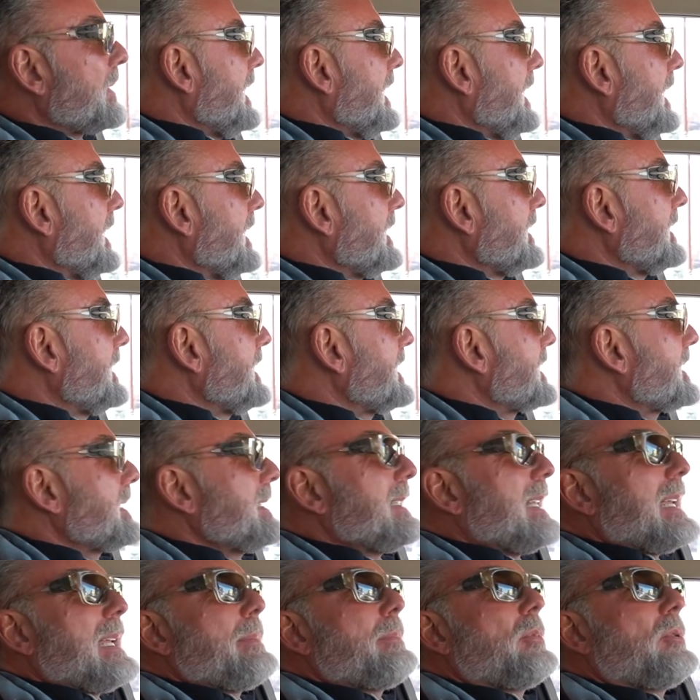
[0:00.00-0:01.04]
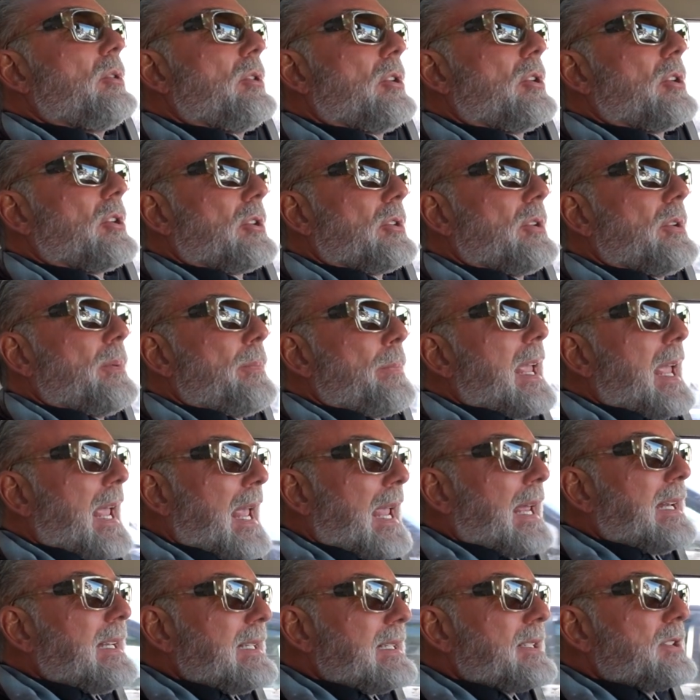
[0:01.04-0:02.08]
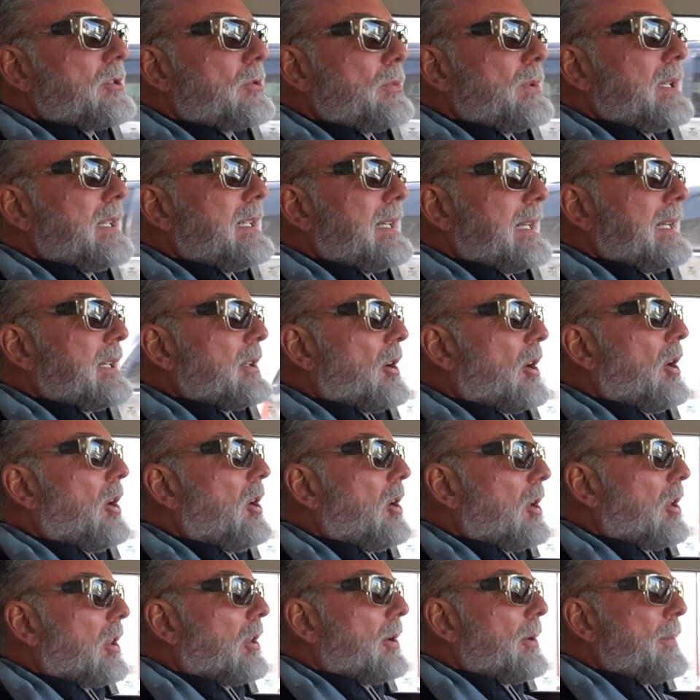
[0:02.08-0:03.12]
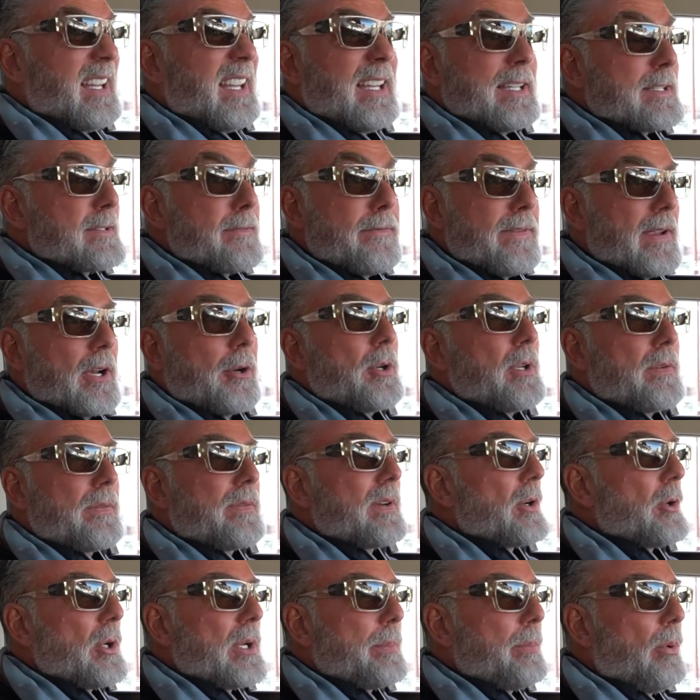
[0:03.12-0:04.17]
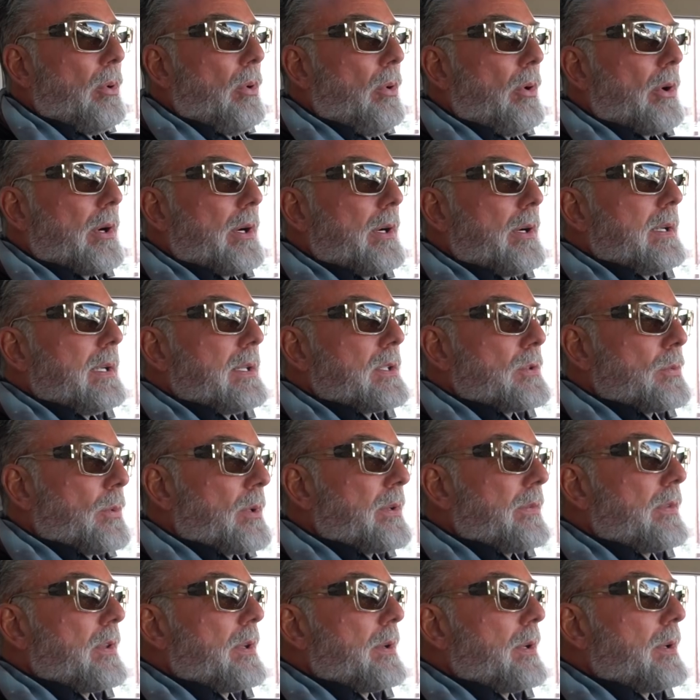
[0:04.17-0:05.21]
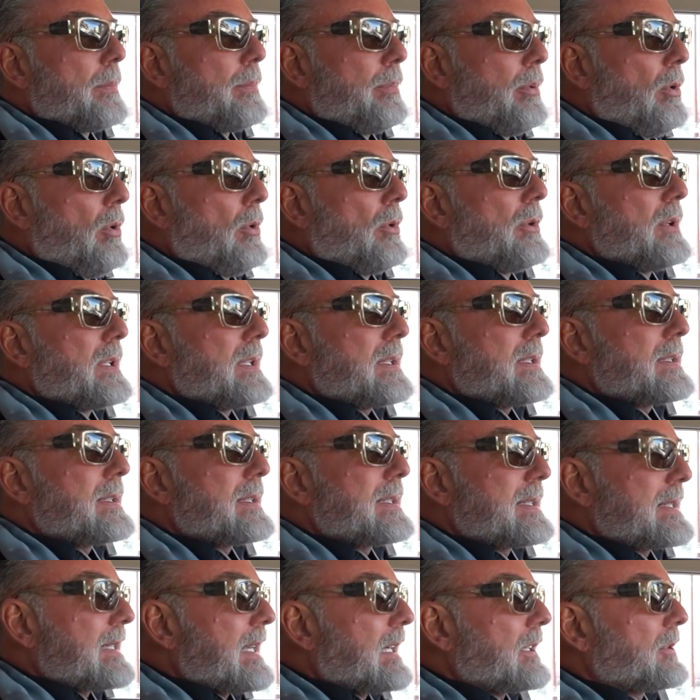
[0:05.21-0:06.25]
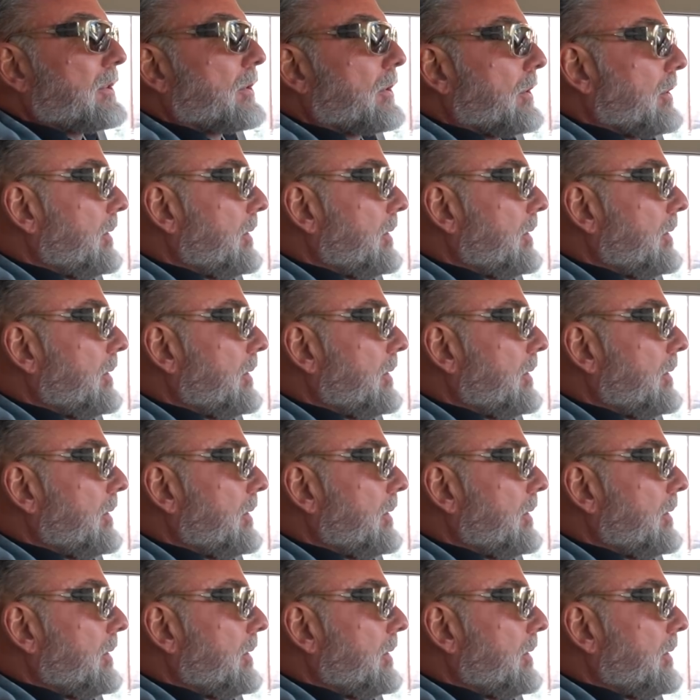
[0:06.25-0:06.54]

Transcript: And this neighborhood, Eddy Street in Hull, is very, very poor. It's one of the poorest sector.